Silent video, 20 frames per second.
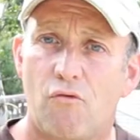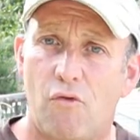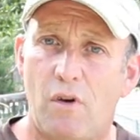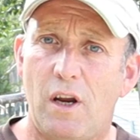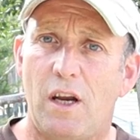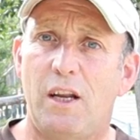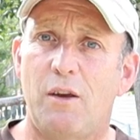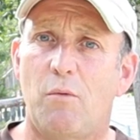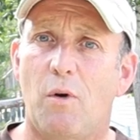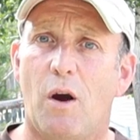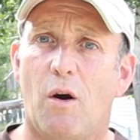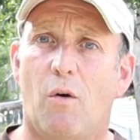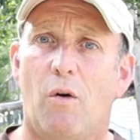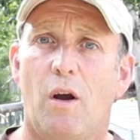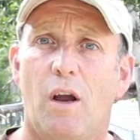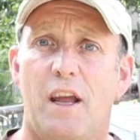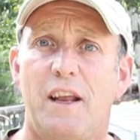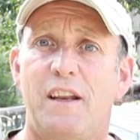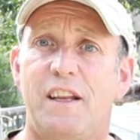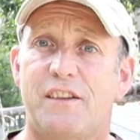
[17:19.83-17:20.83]
really well
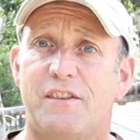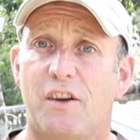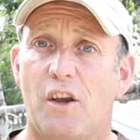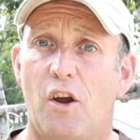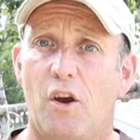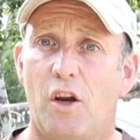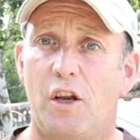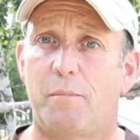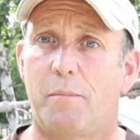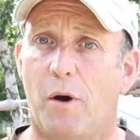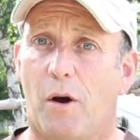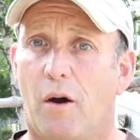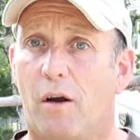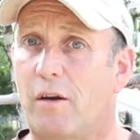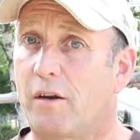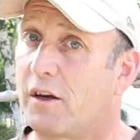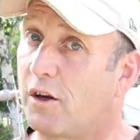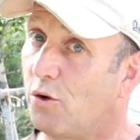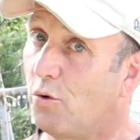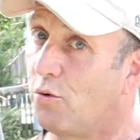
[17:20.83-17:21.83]
in this early part.
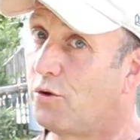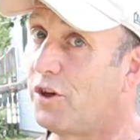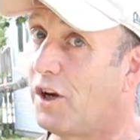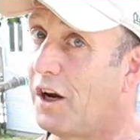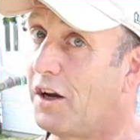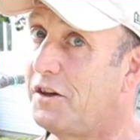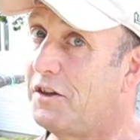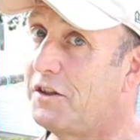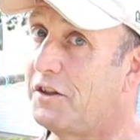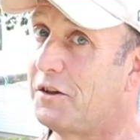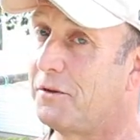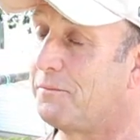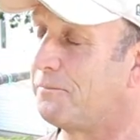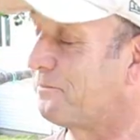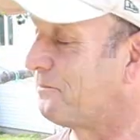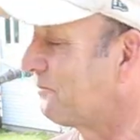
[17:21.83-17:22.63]
It can all change,